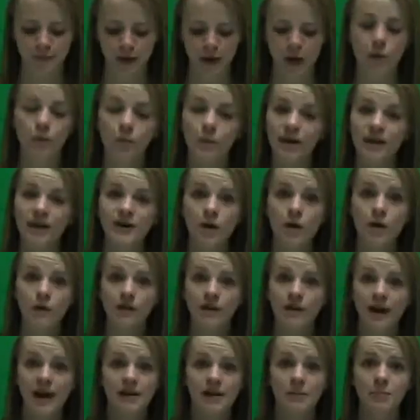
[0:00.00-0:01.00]
Read
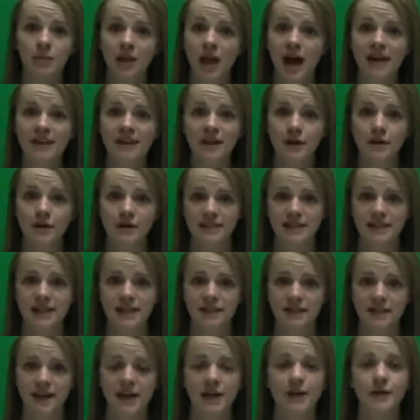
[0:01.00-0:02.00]
over and apply the
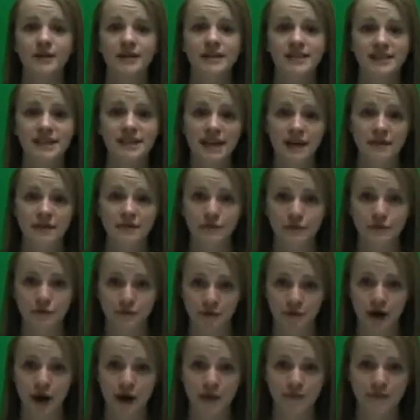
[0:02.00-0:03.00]
critique that you received
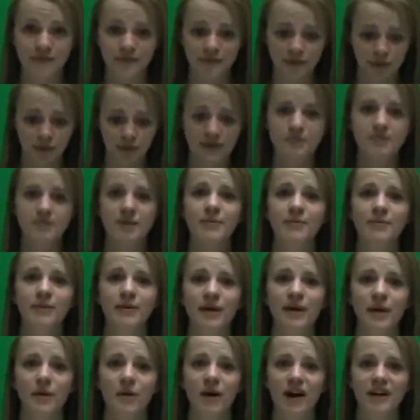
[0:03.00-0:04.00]
from those people
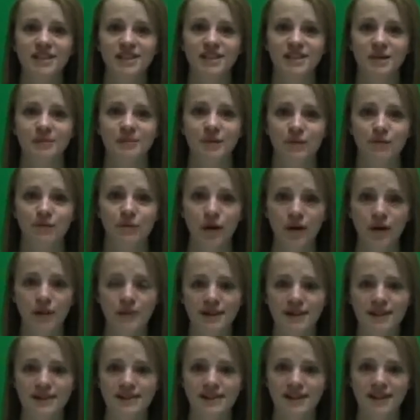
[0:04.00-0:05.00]
that watched your
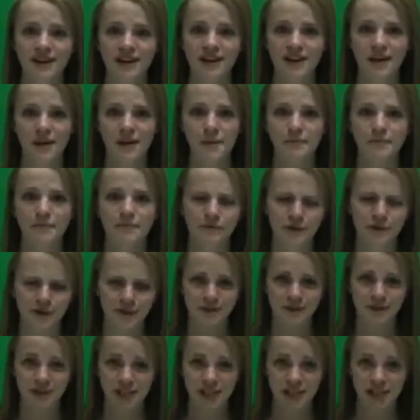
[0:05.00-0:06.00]
performance. For
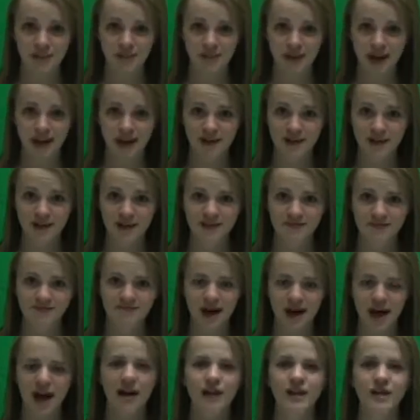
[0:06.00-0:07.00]
speech and debaters,
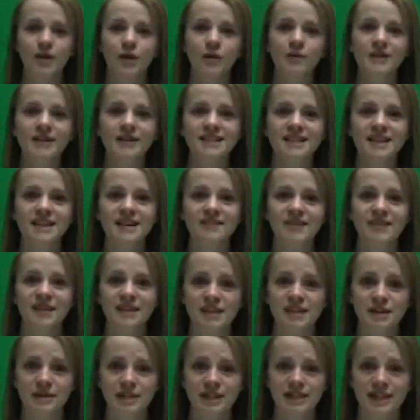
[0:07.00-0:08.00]
you'll receive
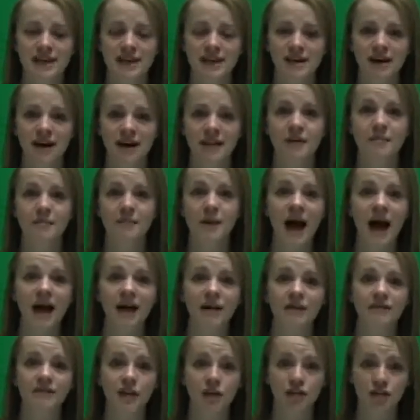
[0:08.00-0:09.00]
this critique on the back
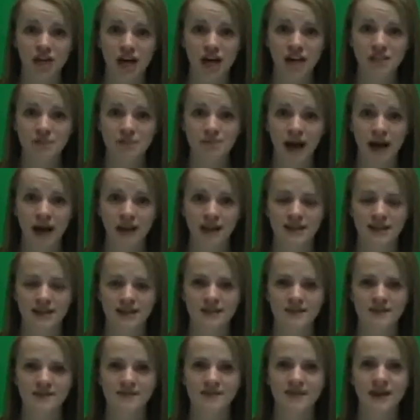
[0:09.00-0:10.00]
of your judge
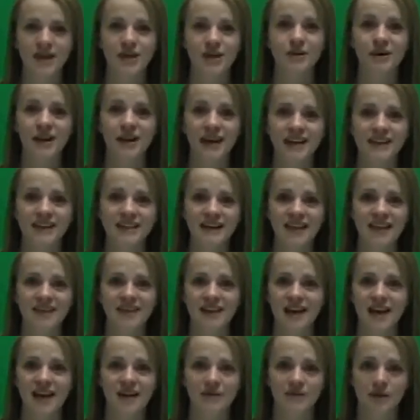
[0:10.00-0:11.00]
ballots that you get at
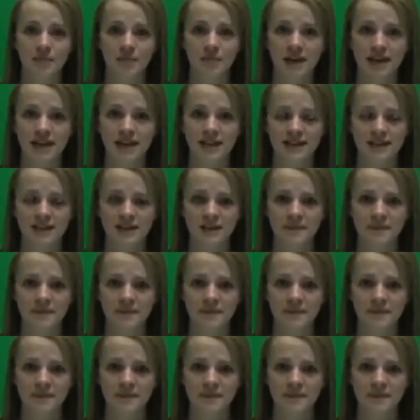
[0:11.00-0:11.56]
the end of a meet.